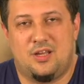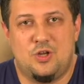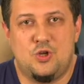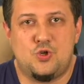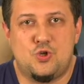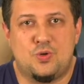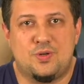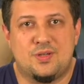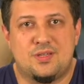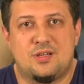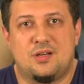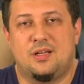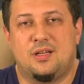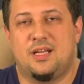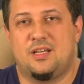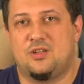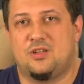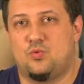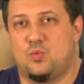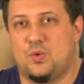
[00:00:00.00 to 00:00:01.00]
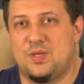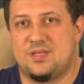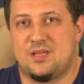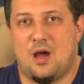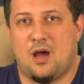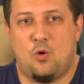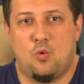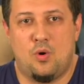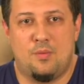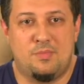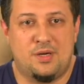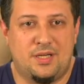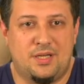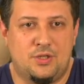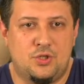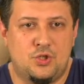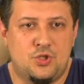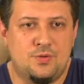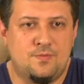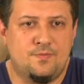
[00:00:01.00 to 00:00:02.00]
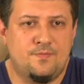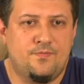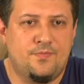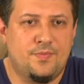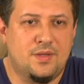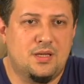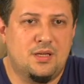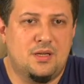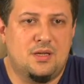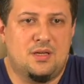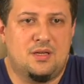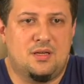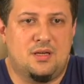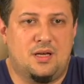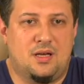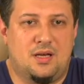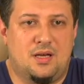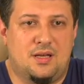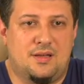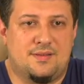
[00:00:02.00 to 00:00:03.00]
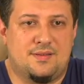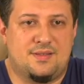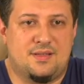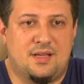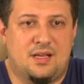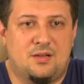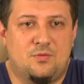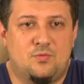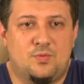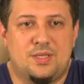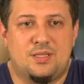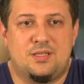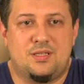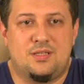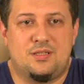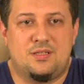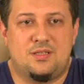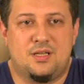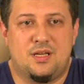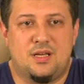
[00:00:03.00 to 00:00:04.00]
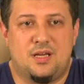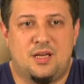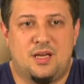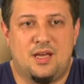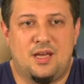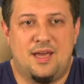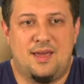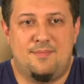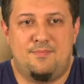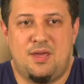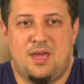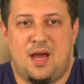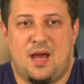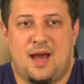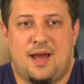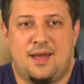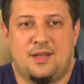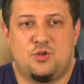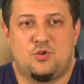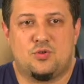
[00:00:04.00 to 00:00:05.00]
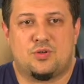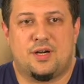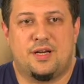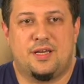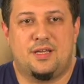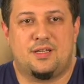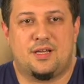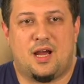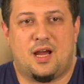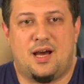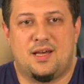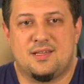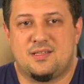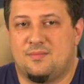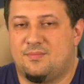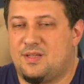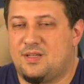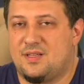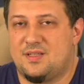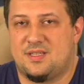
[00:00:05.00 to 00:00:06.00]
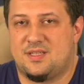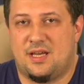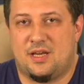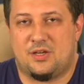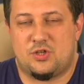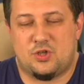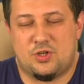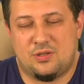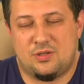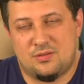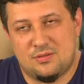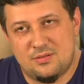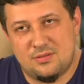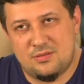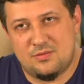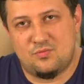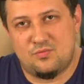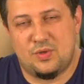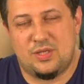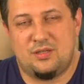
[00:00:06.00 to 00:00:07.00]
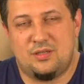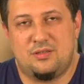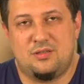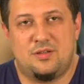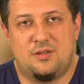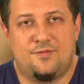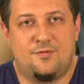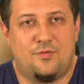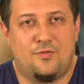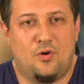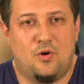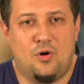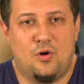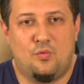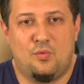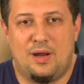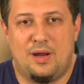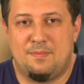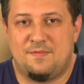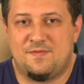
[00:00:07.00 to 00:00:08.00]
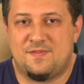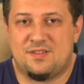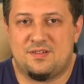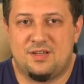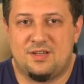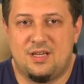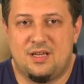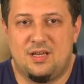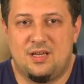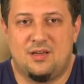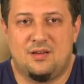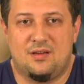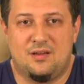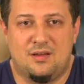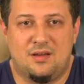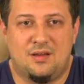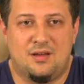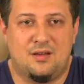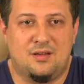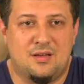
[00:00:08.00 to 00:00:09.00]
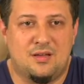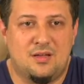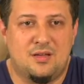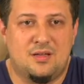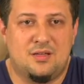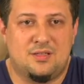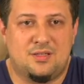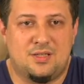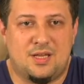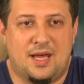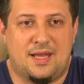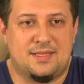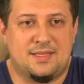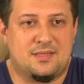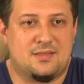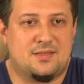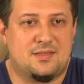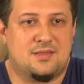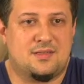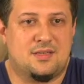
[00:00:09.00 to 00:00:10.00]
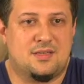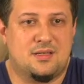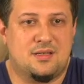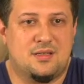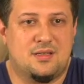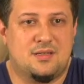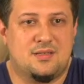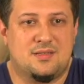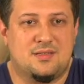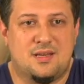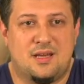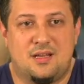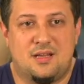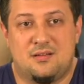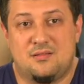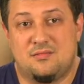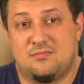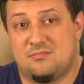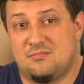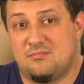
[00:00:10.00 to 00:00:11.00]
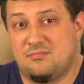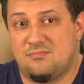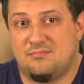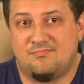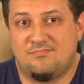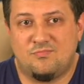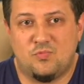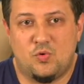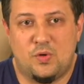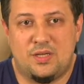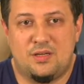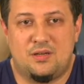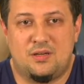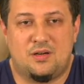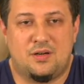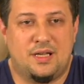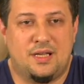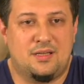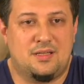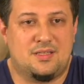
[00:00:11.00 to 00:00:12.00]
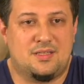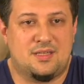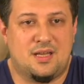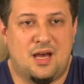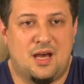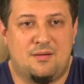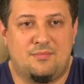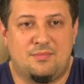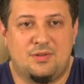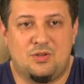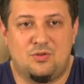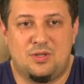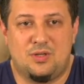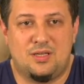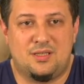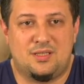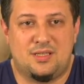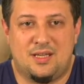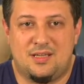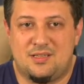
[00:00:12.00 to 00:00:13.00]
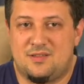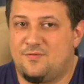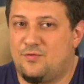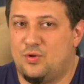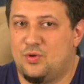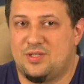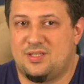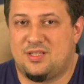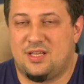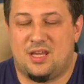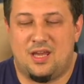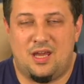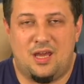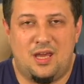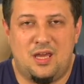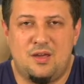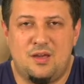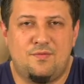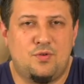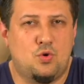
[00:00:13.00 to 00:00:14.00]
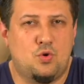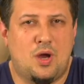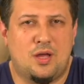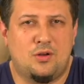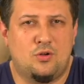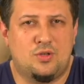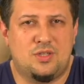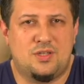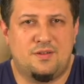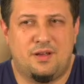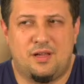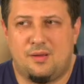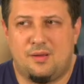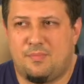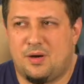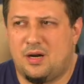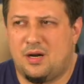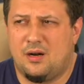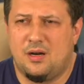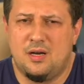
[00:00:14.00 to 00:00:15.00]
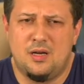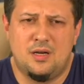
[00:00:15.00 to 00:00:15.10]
issues related with our bridge. Then we did API to create a custom transactions we needed for Web3 tasks. Then we created some unit tests for SDK. If you are not developer,